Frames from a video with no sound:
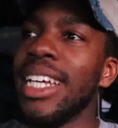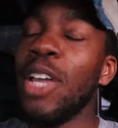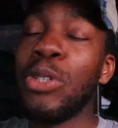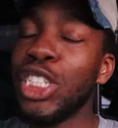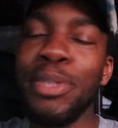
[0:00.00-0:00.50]

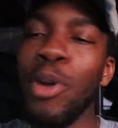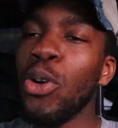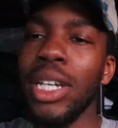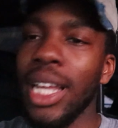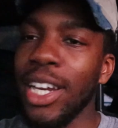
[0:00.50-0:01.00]
It was
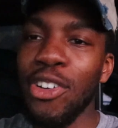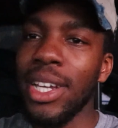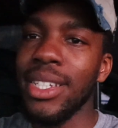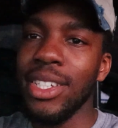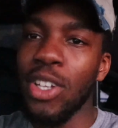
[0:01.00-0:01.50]
smoking like
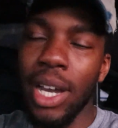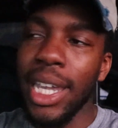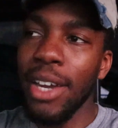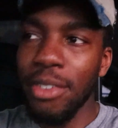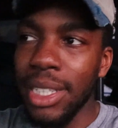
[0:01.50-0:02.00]
crazy, so I
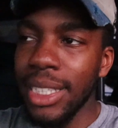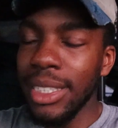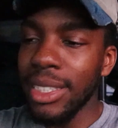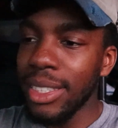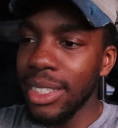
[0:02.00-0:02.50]
can't
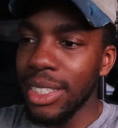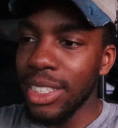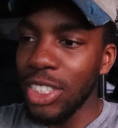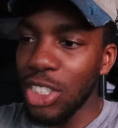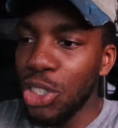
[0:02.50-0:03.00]
really
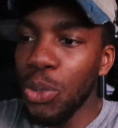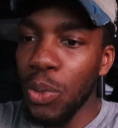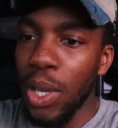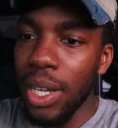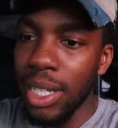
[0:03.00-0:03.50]

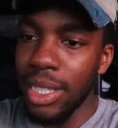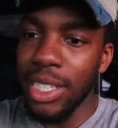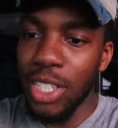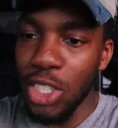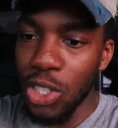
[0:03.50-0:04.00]
do
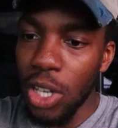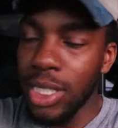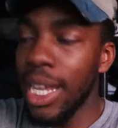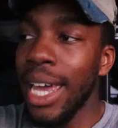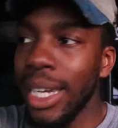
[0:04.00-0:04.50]
this exhaust
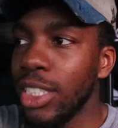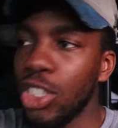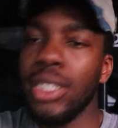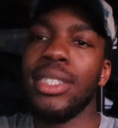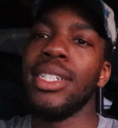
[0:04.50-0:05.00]
any
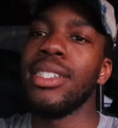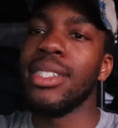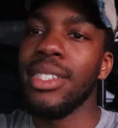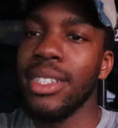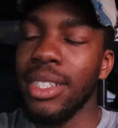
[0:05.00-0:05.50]

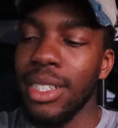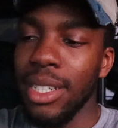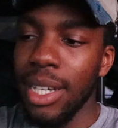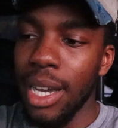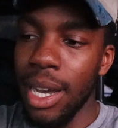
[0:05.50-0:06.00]
justice.
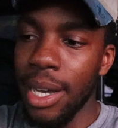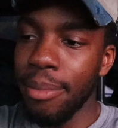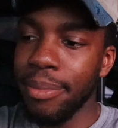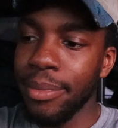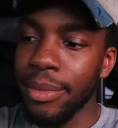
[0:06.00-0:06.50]

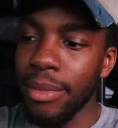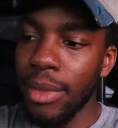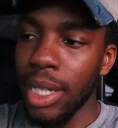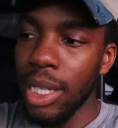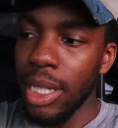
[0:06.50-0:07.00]

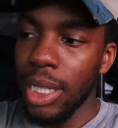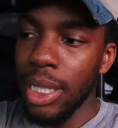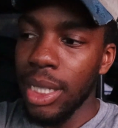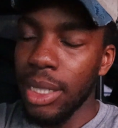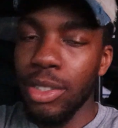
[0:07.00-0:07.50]

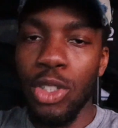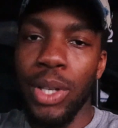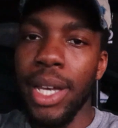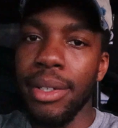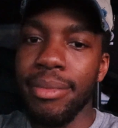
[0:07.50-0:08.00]
So
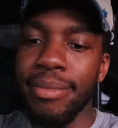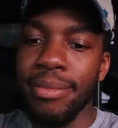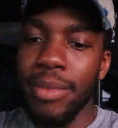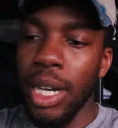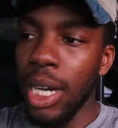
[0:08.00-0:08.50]
yeah,
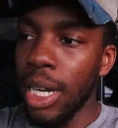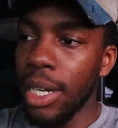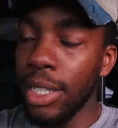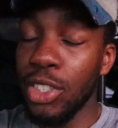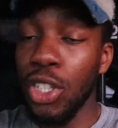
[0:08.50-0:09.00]

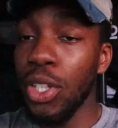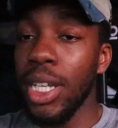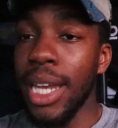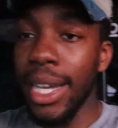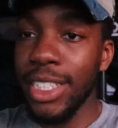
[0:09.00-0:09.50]
until the
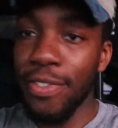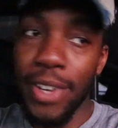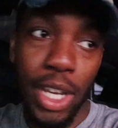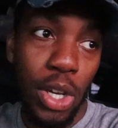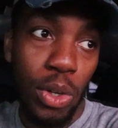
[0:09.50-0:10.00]
next
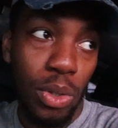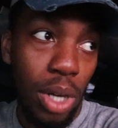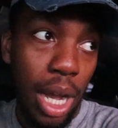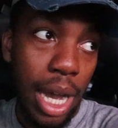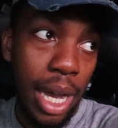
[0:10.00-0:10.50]
video,
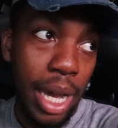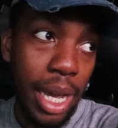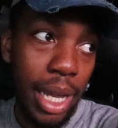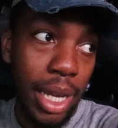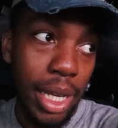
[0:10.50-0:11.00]

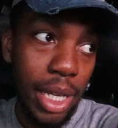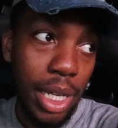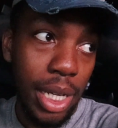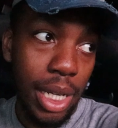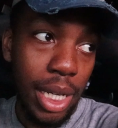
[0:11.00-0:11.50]
I
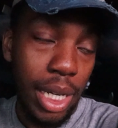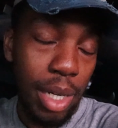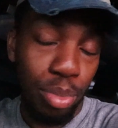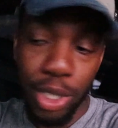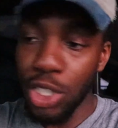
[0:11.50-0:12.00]

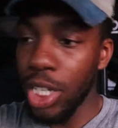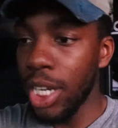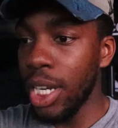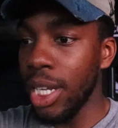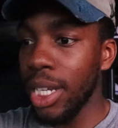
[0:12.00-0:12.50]

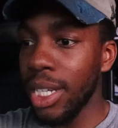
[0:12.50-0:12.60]
appreciate it